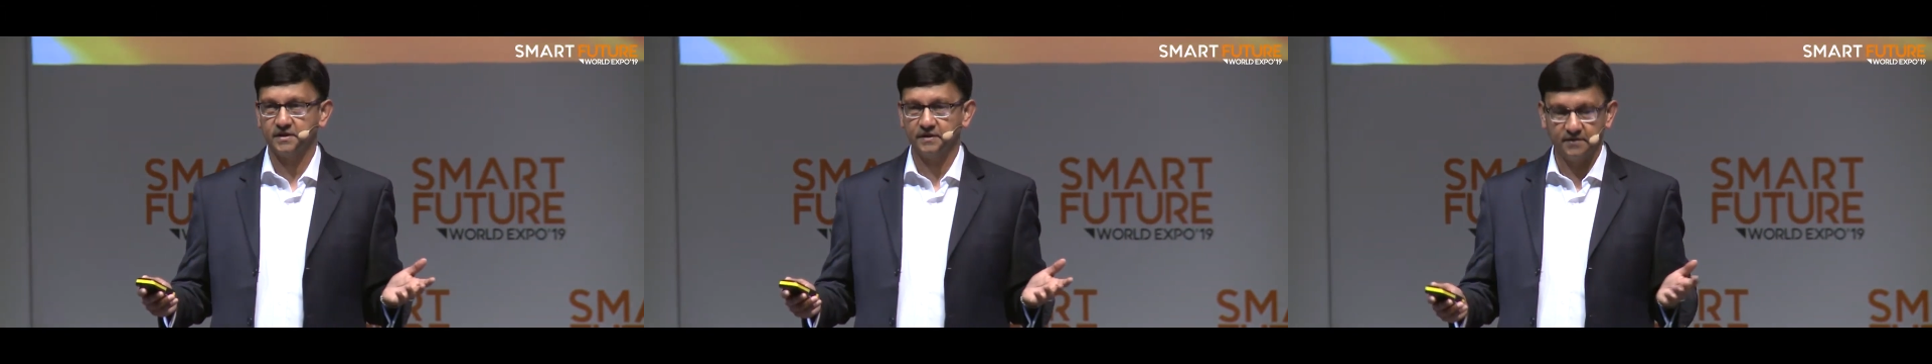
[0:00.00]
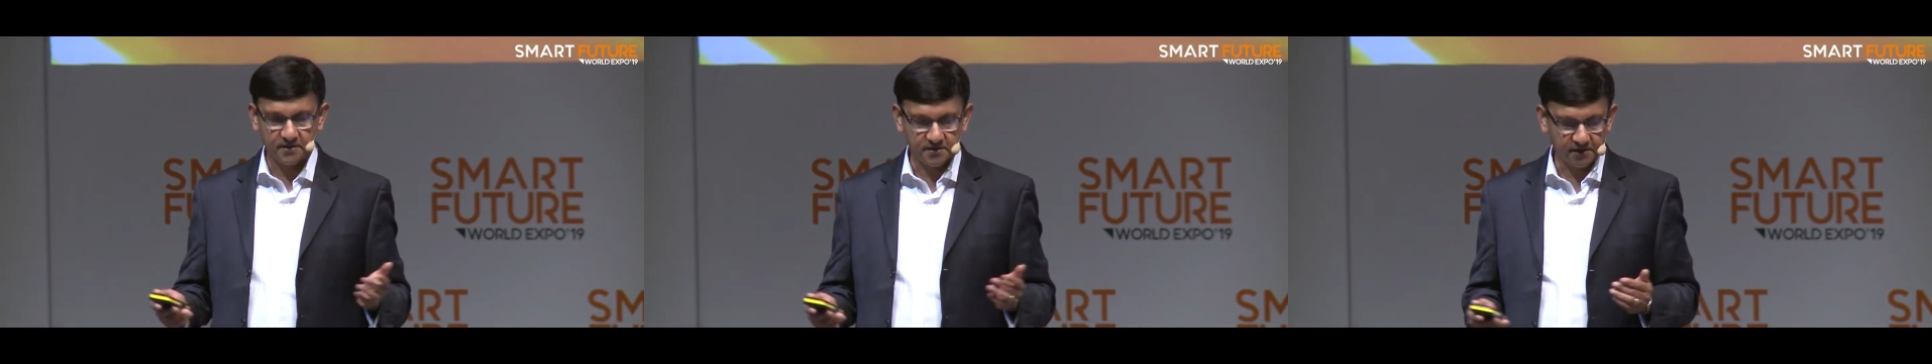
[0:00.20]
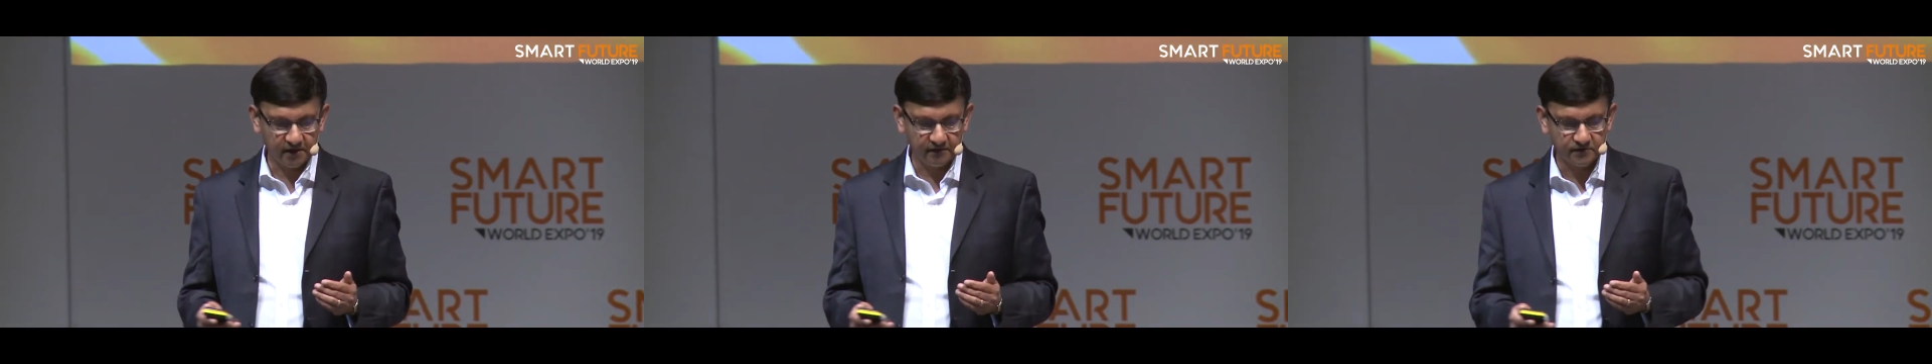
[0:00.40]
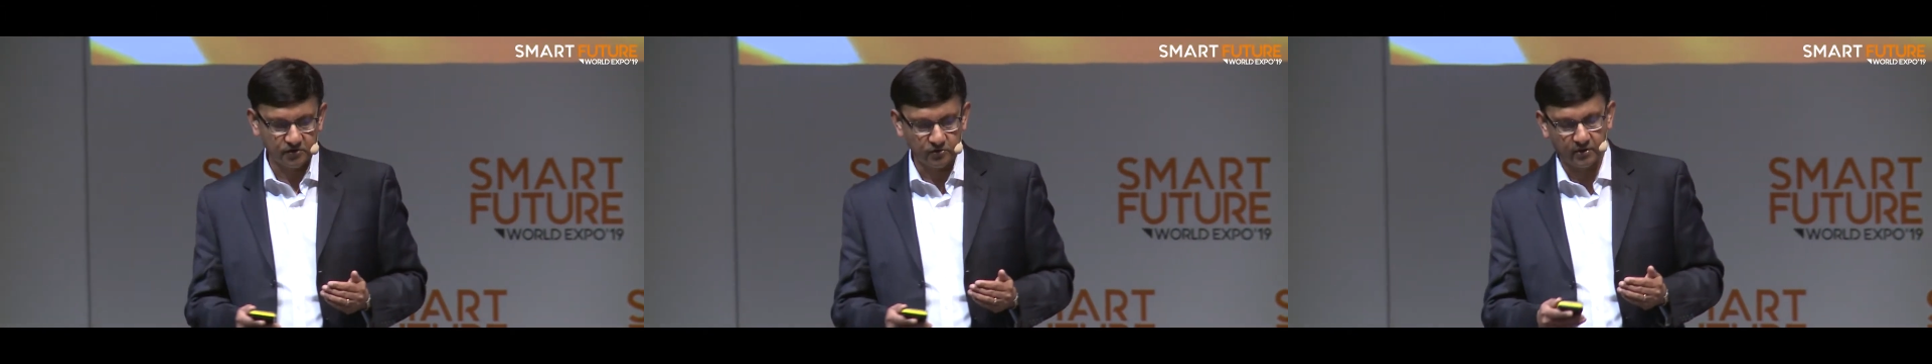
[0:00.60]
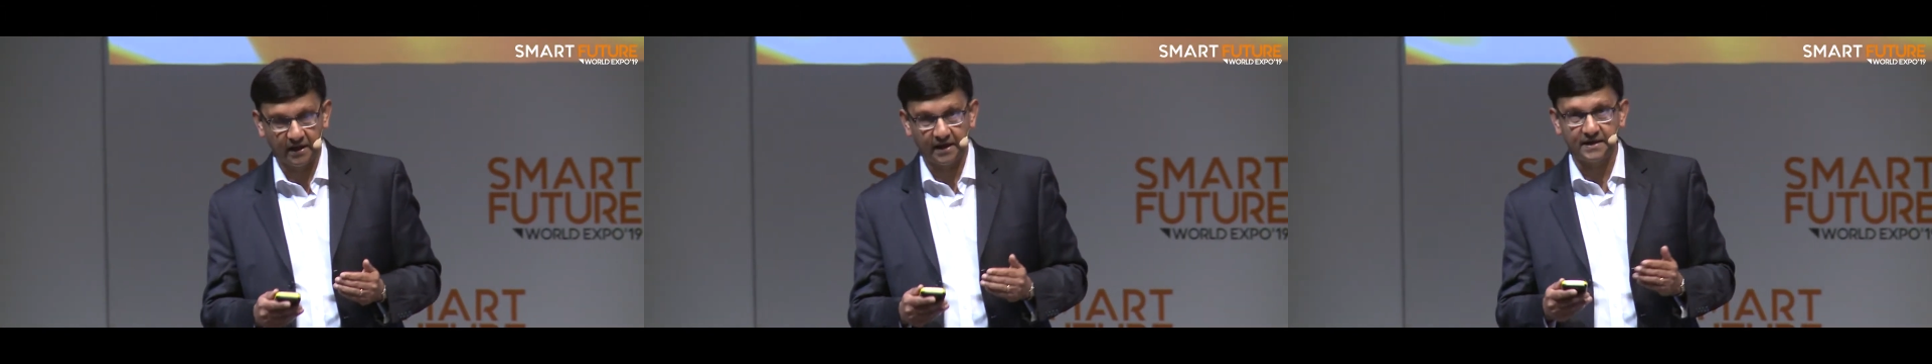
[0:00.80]
And this gives you
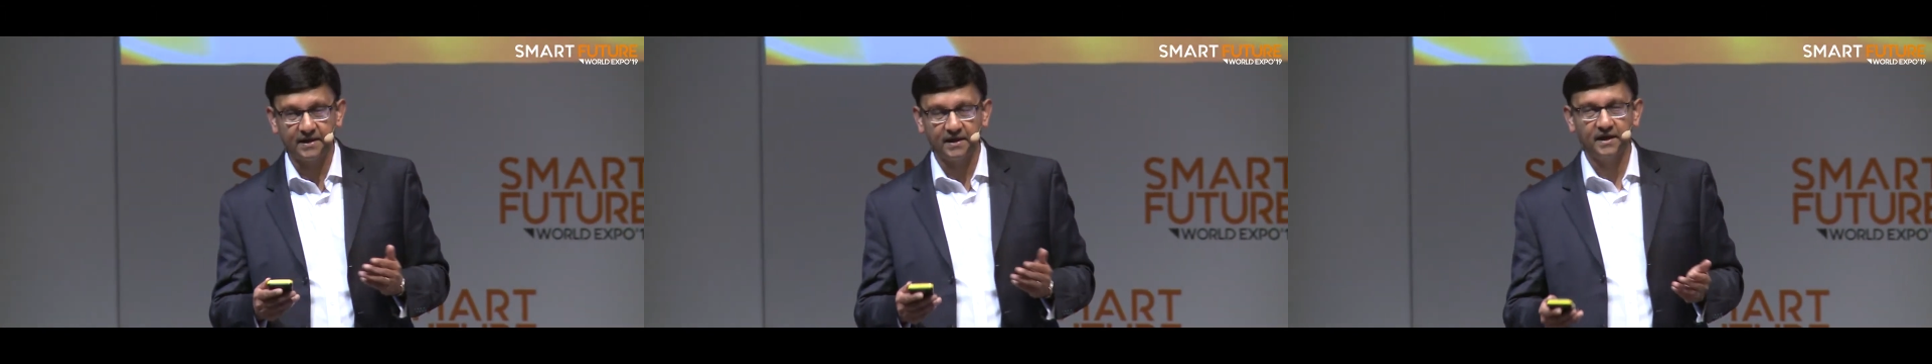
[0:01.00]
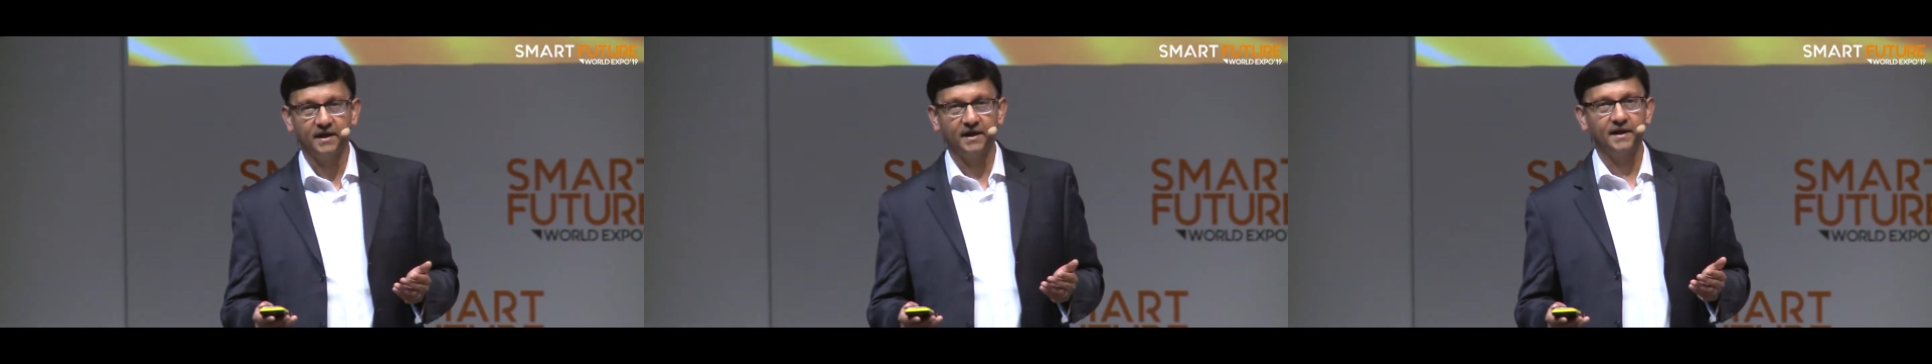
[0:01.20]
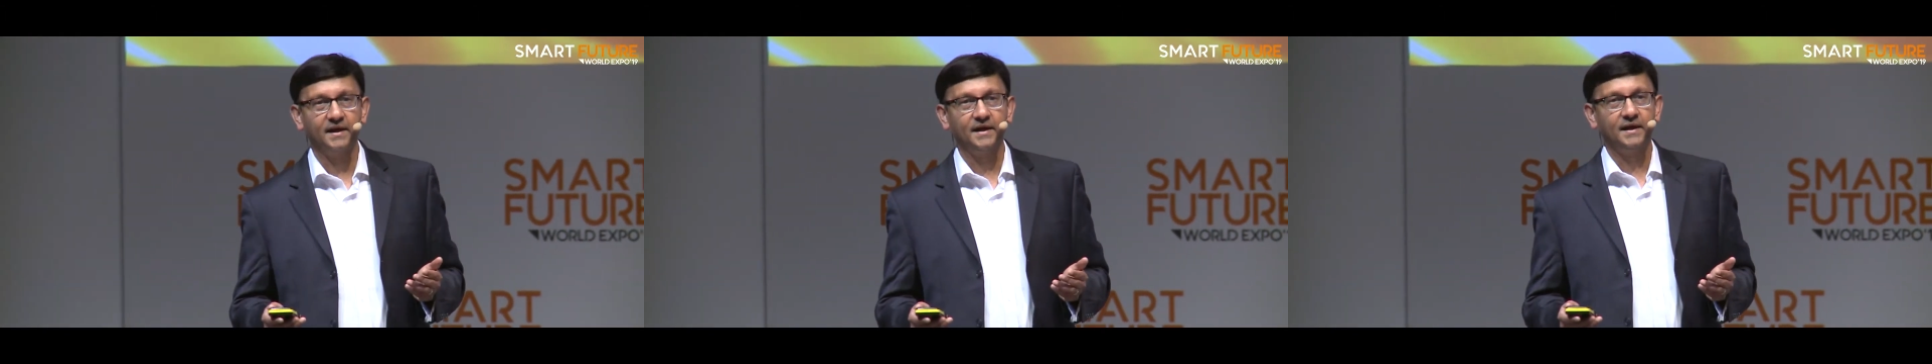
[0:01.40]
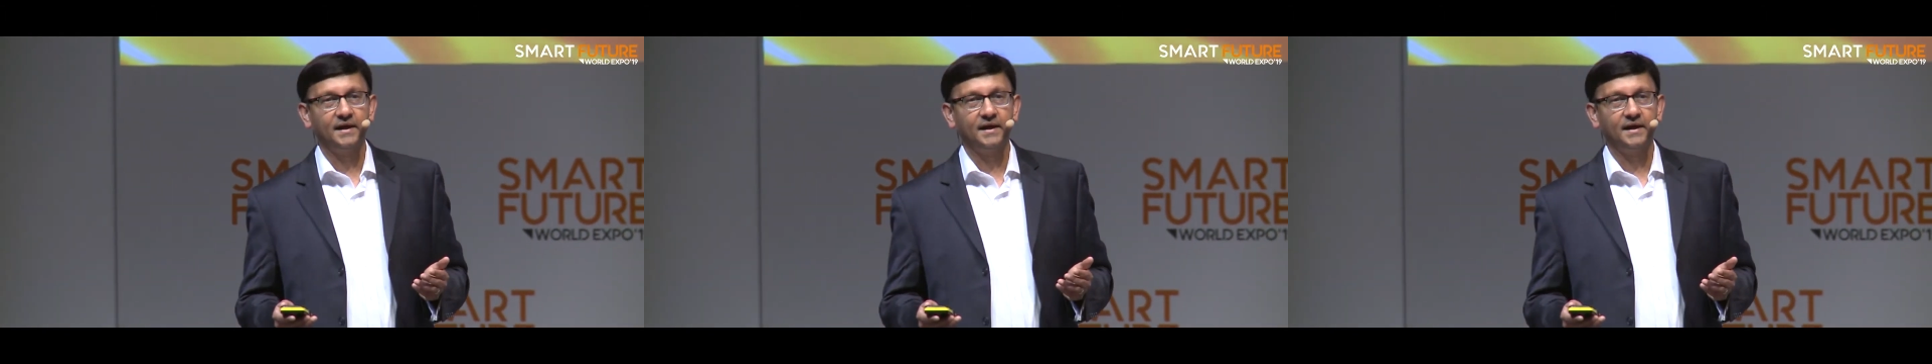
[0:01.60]
an idea,